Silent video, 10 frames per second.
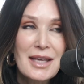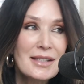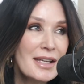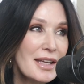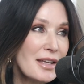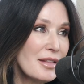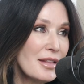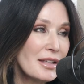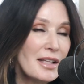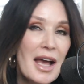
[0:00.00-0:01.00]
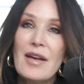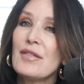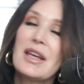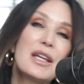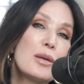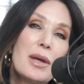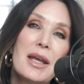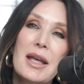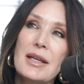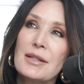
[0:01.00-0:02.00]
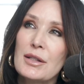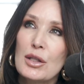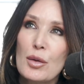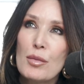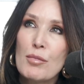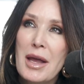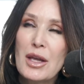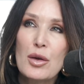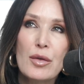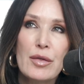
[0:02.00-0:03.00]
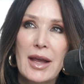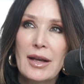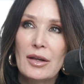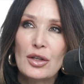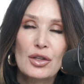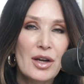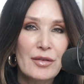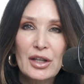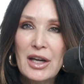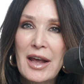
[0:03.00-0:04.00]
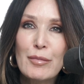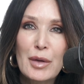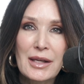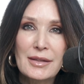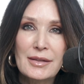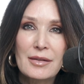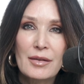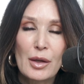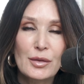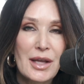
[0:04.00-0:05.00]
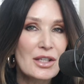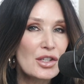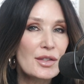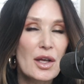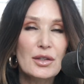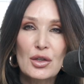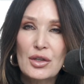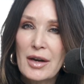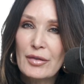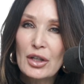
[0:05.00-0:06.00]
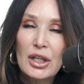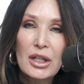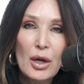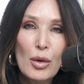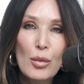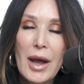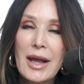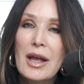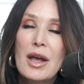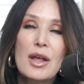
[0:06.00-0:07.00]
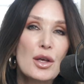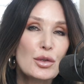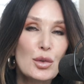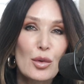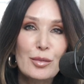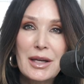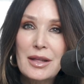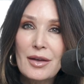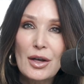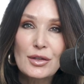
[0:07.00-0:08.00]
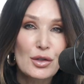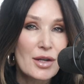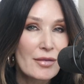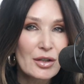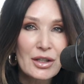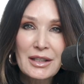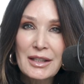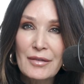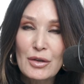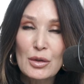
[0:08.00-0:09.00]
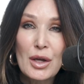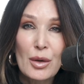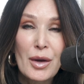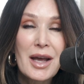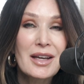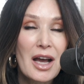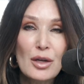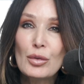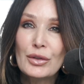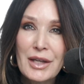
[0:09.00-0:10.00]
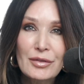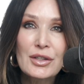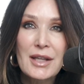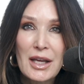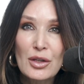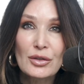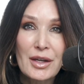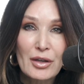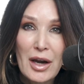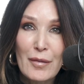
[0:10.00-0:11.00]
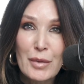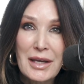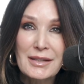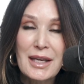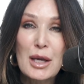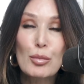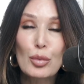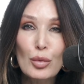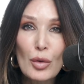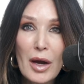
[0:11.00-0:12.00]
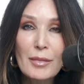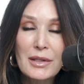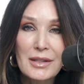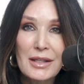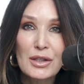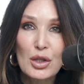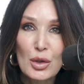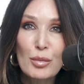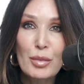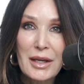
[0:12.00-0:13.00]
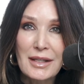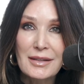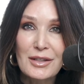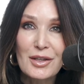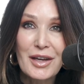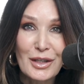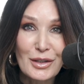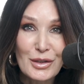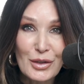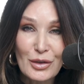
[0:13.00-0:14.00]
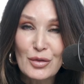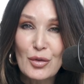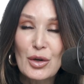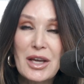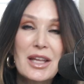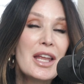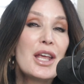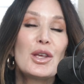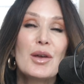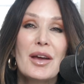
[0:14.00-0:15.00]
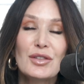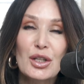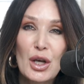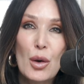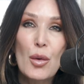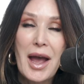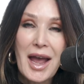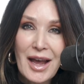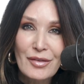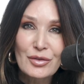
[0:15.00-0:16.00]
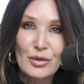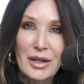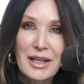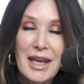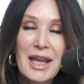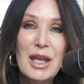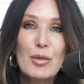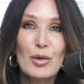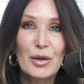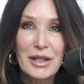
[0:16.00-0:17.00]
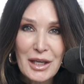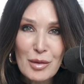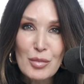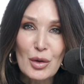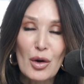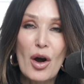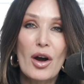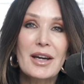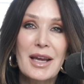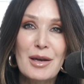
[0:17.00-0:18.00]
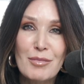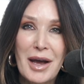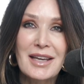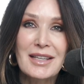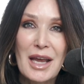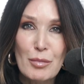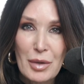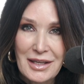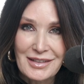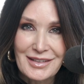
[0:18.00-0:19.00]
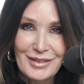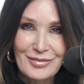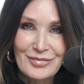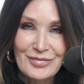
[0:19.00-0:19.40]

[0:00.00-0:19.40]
See, the lie of the enemy is to make you think you're never going to have peace. Those anxious thoughts are never going to go away. Those tormenting thoughts are never going to leave you. No, God will never say you'll never have peace. He promises you peace. You got to search for it. You have to go after it. He will keep your heart and mind at peace.